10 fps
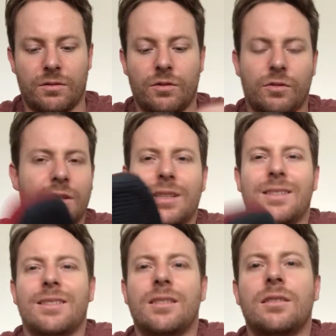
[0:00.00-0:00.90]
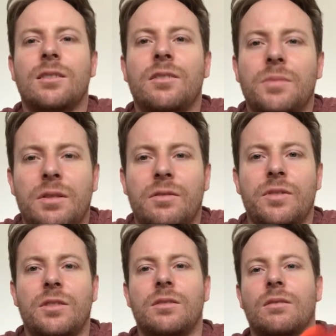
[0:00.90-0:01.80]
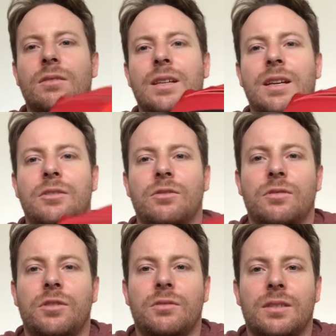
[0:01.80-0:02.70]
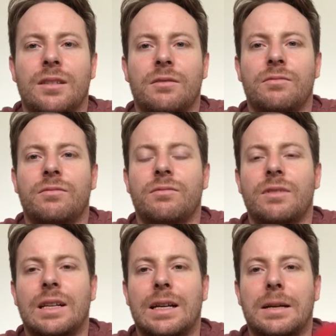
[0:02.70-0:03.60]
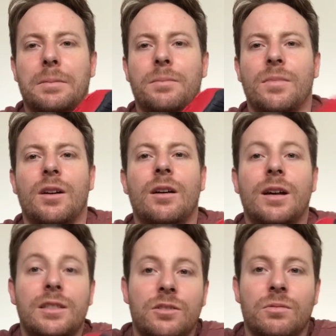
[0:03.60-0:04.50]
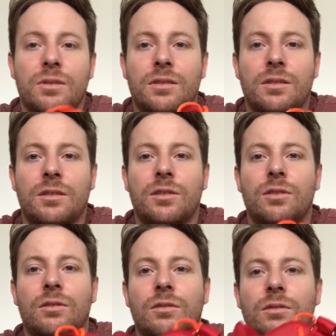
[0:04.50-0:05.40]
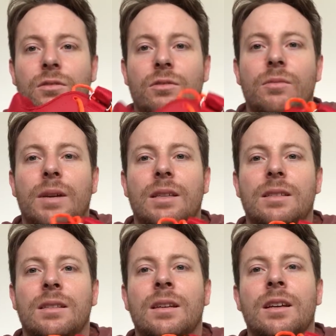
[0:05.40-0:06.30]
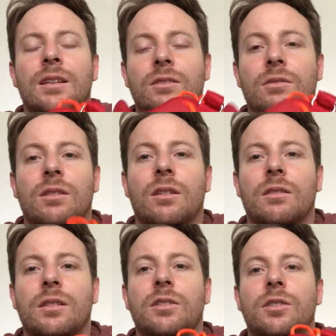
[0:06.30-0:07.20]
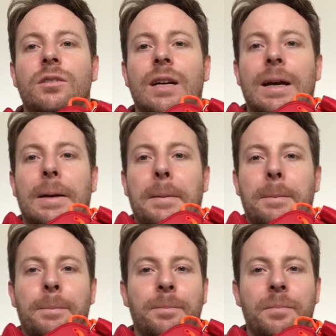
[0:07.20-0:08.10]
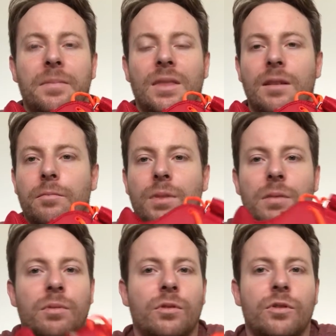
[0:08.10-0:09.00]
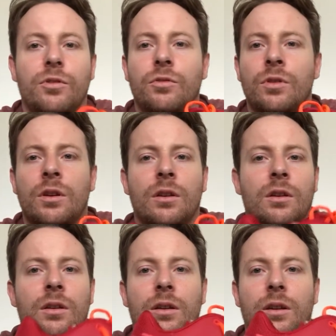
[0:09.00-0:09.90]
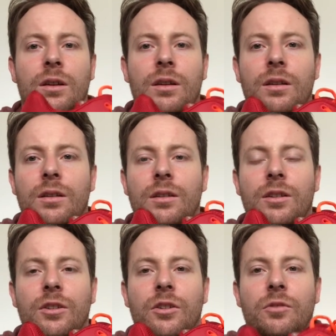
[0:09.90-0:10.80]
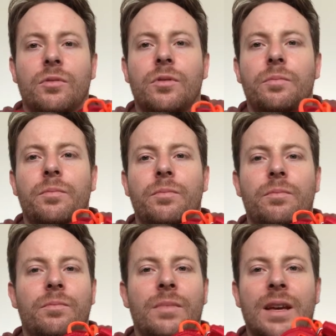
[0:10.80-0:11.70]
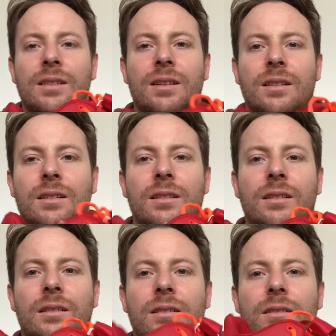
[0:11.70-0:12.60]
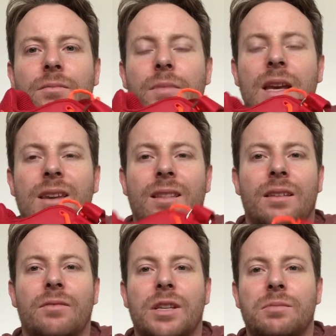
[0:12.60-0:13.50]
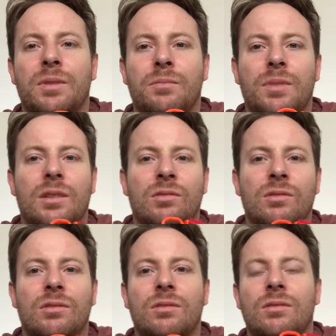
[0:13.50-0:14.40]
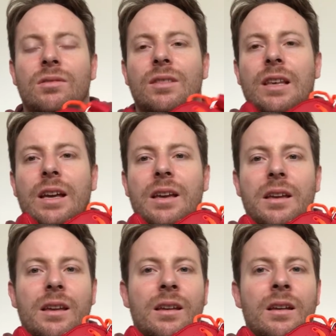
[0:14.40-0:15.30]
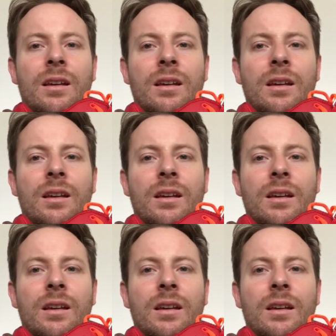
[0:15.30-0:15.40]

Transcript: Look, there's so many reviews on the actual shoe itself. I just want to talk about this to encourage people who, were hesitant at making the investment because they